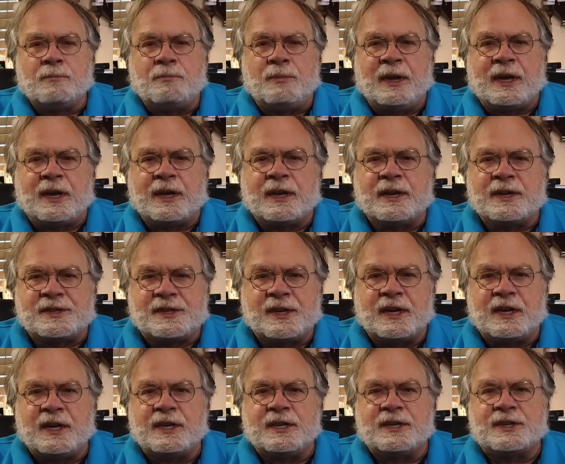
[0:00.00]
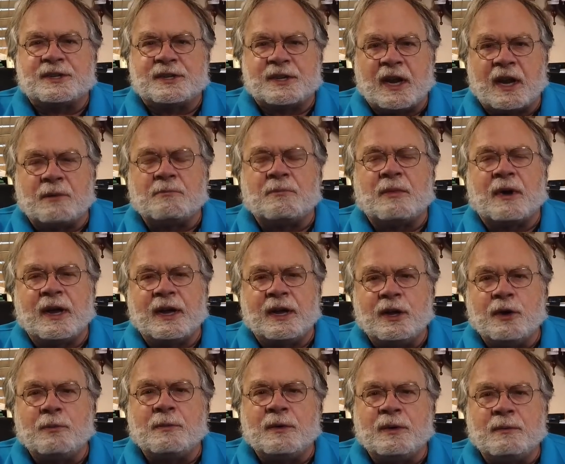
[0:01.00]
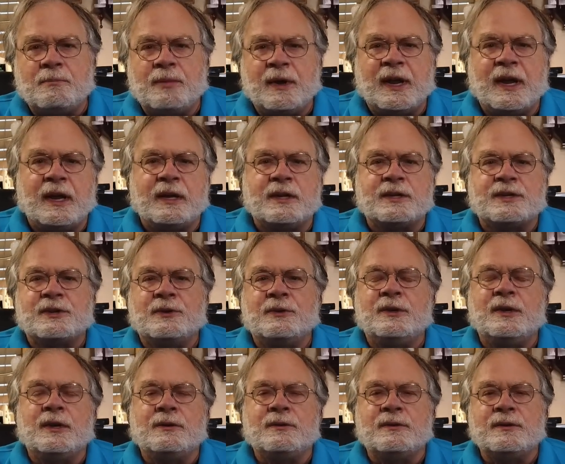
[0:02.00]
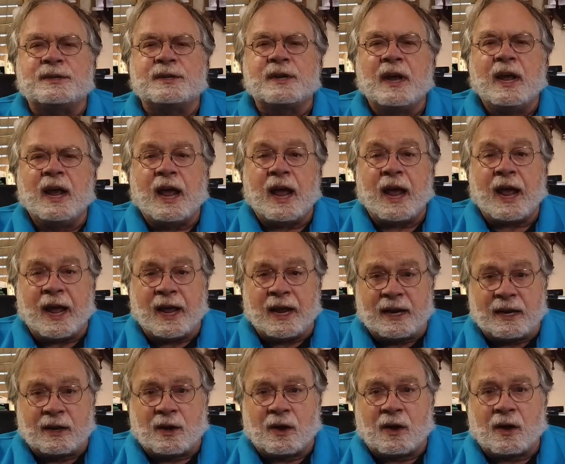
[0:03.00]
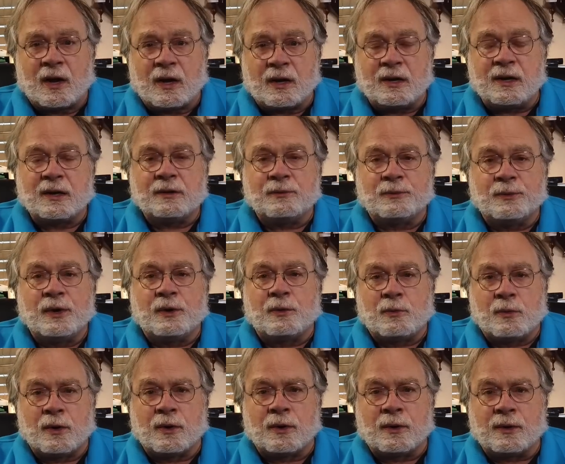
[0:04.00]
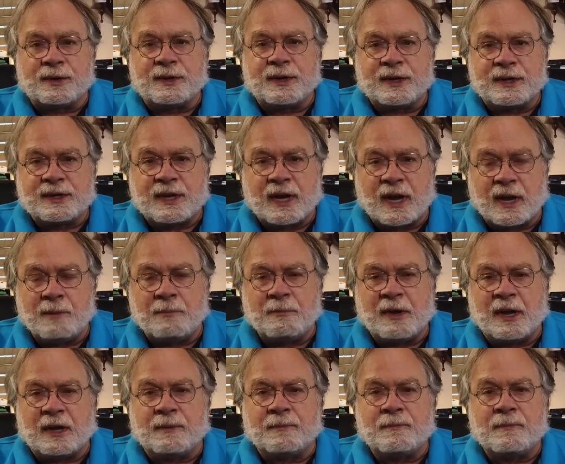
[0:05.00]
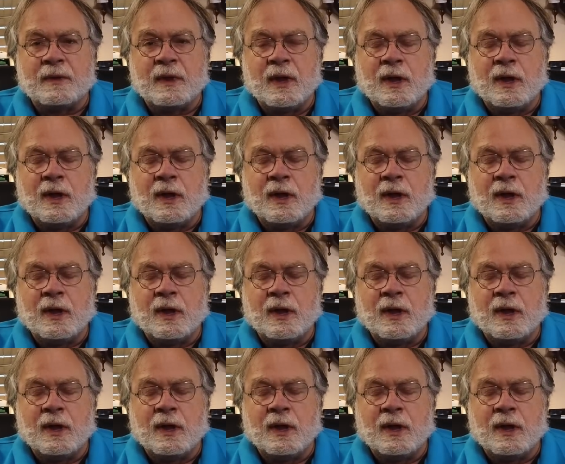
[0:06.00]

because it is sent by human beings who use analog real world timing.